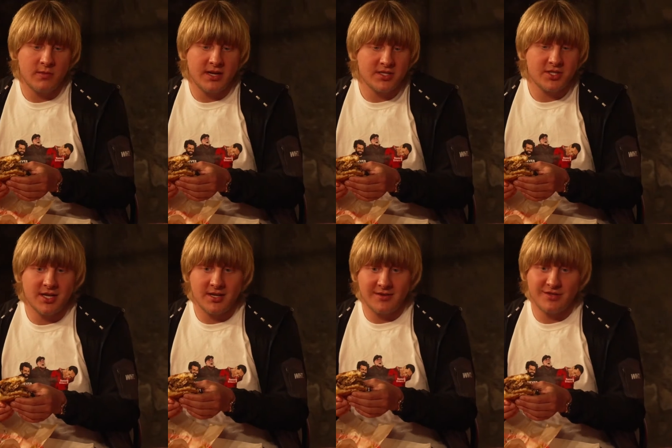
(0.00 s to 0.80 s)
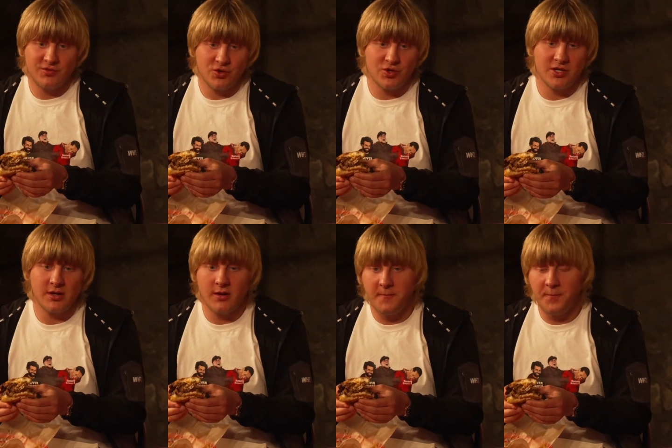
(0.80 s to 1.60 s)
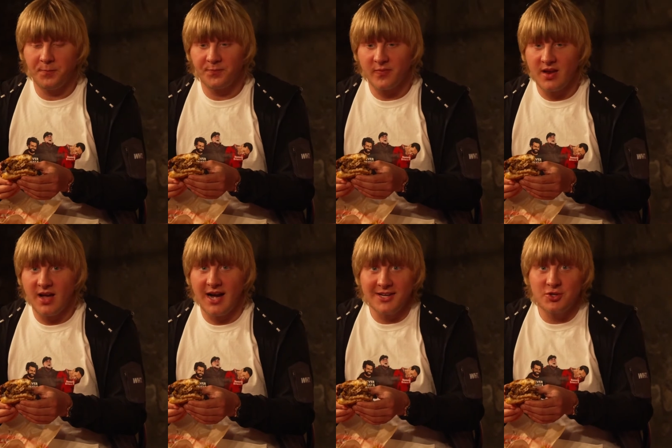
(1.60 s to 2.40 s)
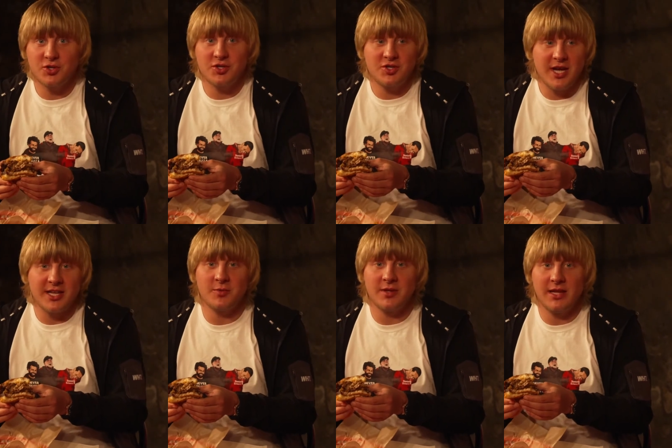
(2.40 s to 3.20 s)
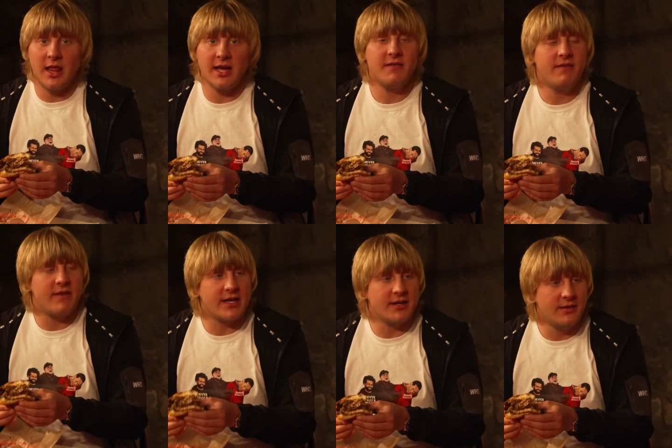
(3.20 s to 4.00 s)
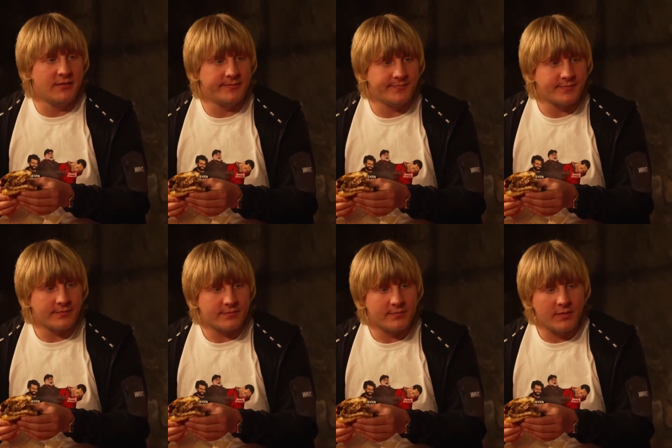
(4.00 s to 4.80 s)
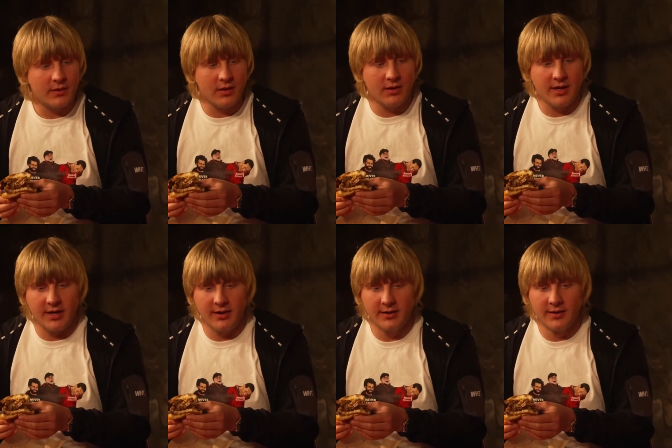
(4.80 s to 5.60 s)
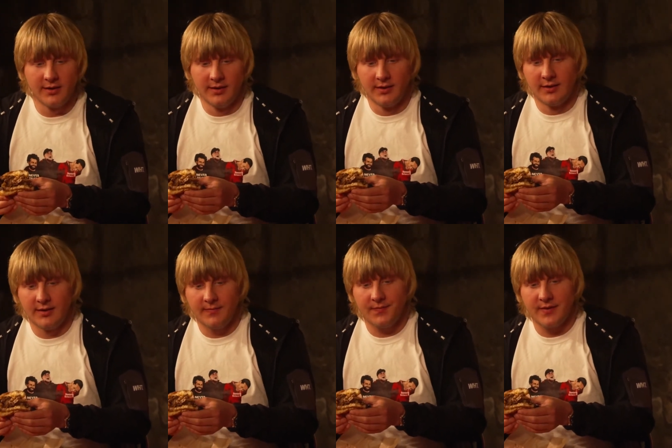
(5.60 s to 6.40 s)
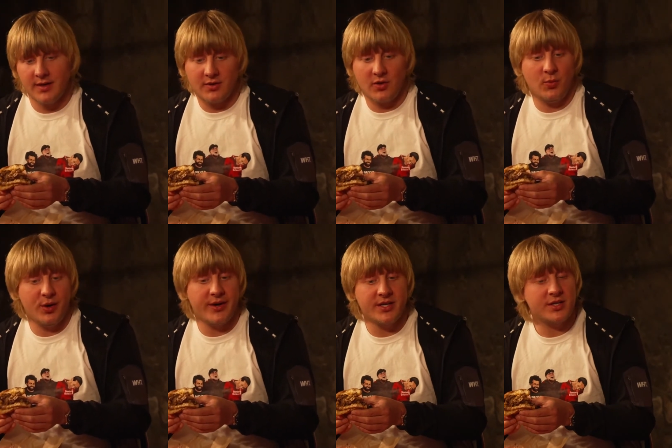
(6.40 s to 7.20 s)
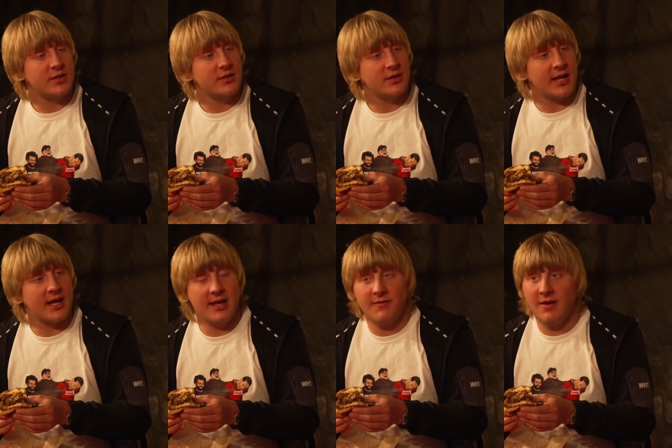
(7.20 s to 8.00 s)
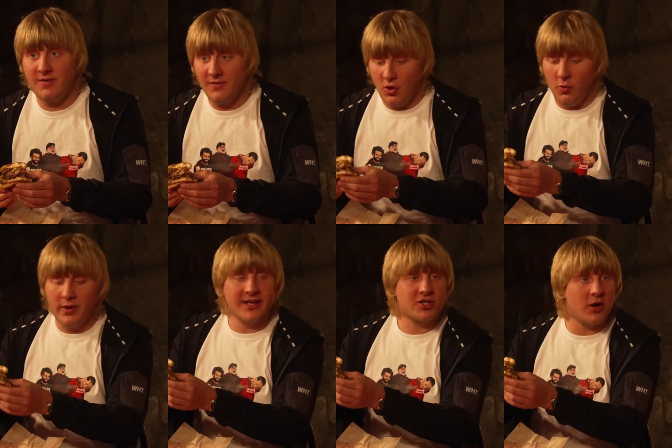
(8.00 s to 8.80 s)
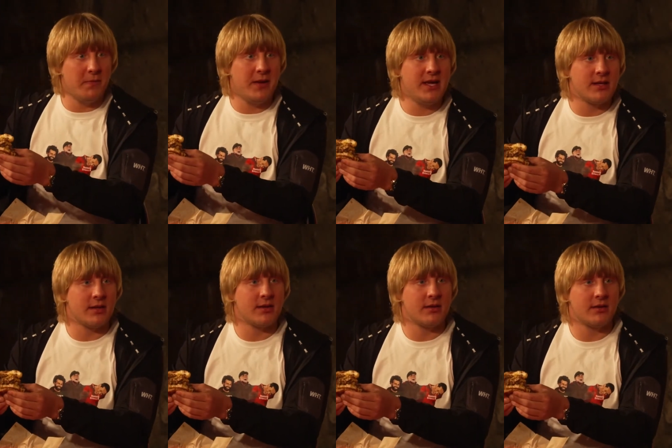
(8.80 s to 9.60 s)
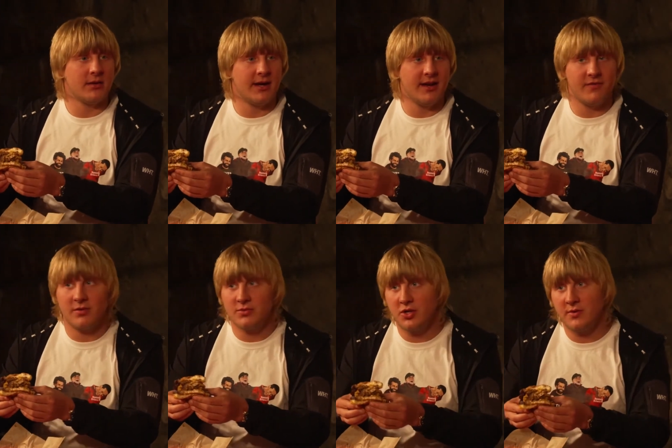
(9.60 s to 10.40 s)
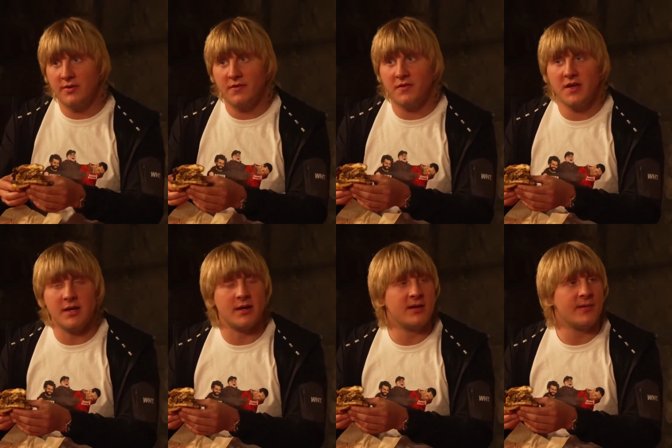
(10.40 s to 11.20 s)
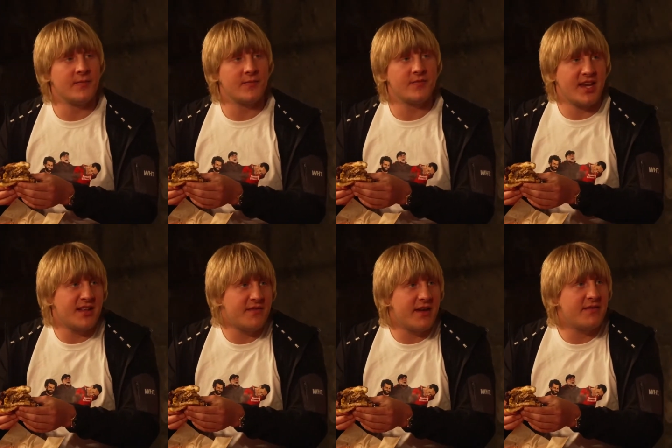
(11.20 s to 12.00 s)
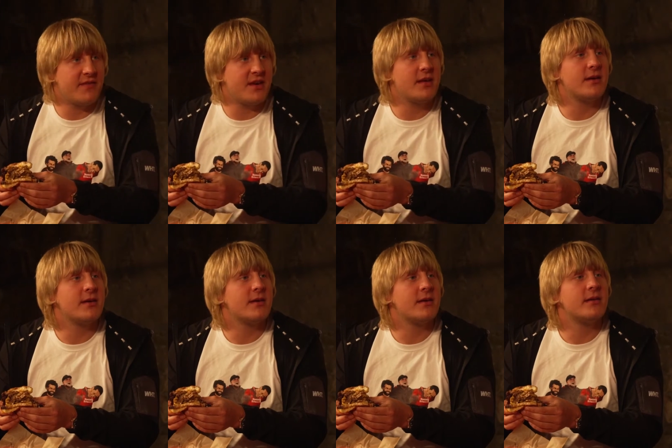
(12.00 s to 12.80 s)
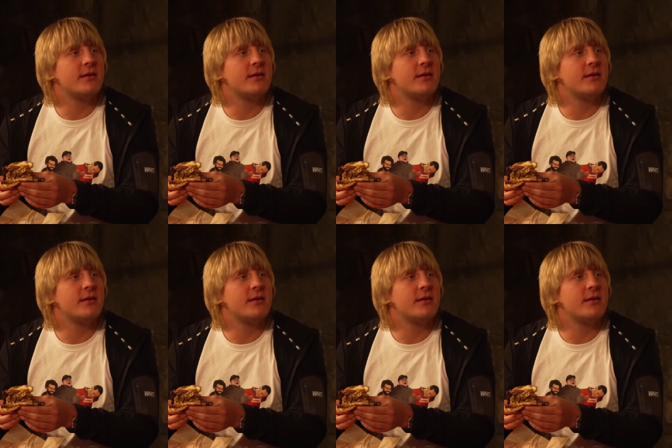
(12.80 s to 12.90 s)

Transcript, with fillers: But as I said, as I've just said, I just genuinely like fighting. Mm-hmm. Like, don't know what it is. Like, if, if, if no one else got paid and everyone was doing it for free, then yeah. I'd fight for free. Yeah.